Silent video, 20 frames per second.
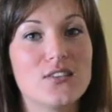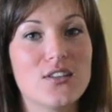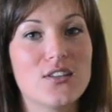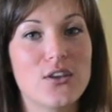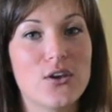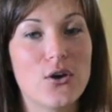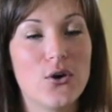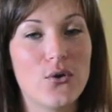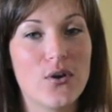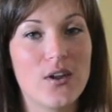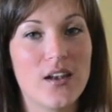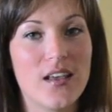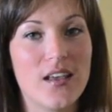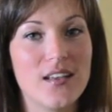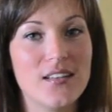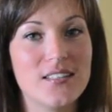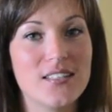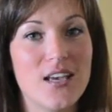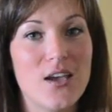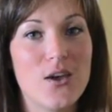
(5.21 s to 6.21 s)
to the
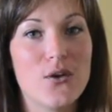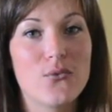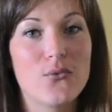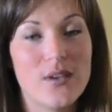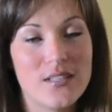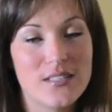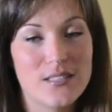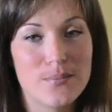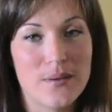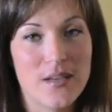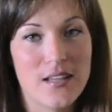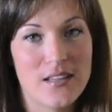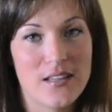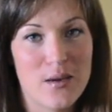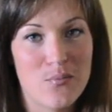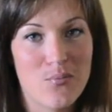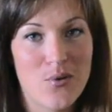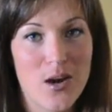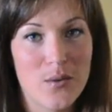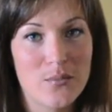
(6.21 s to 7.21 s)
coconut recipe that
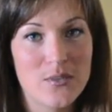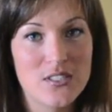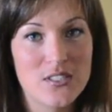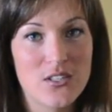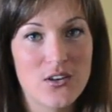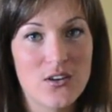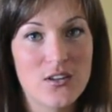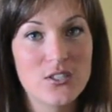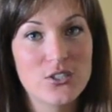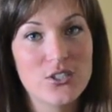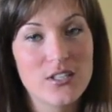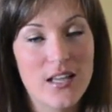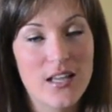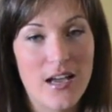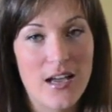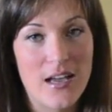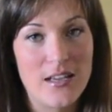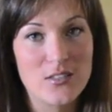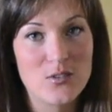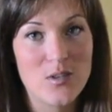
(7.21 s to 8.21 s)
I promised y'all in
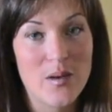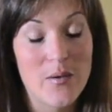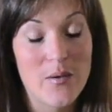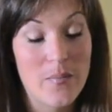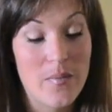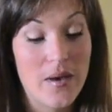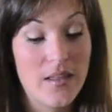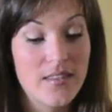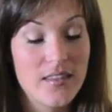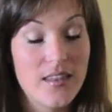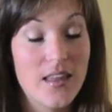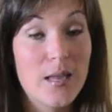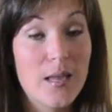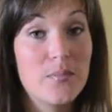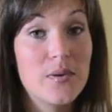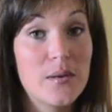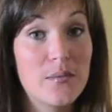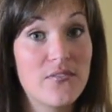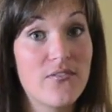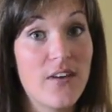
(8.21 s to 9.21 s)
July, so I'm a month late,
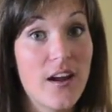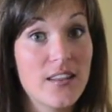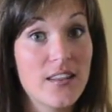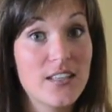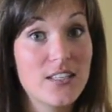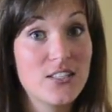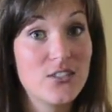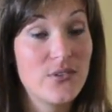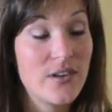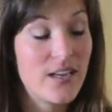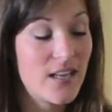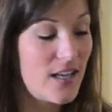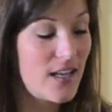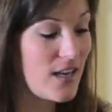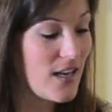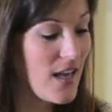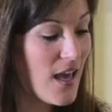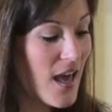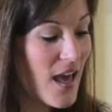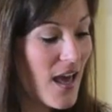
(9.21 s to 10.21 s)
but I'm finally doing it.
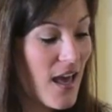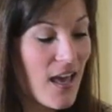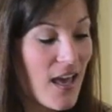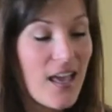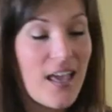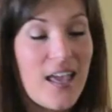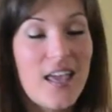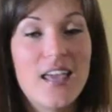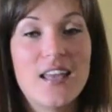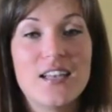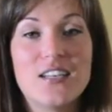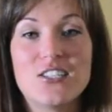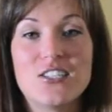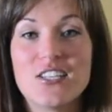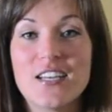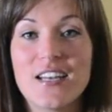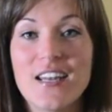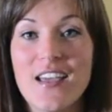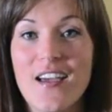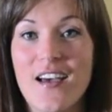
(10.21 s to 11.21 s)
And
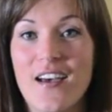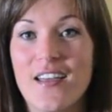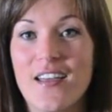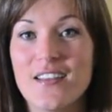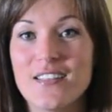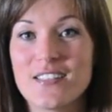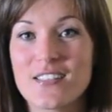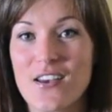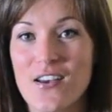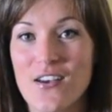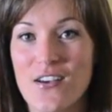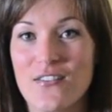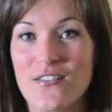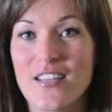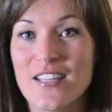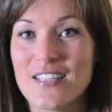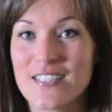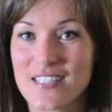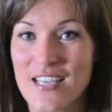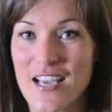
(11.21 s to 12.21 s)
Jeannie Hunt of
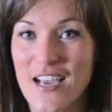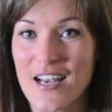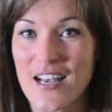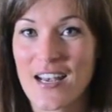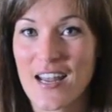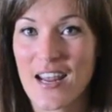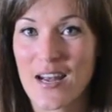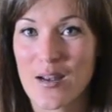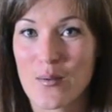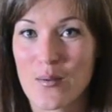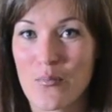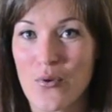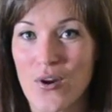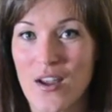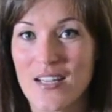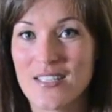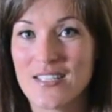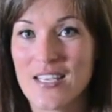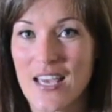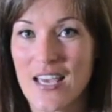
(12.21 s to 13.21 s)
Inside Nana
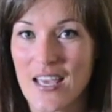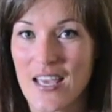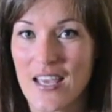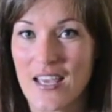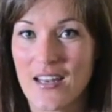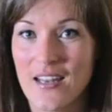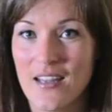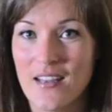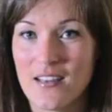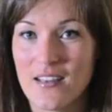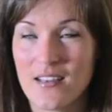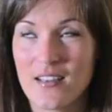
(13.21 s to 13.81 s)
Bread's Head,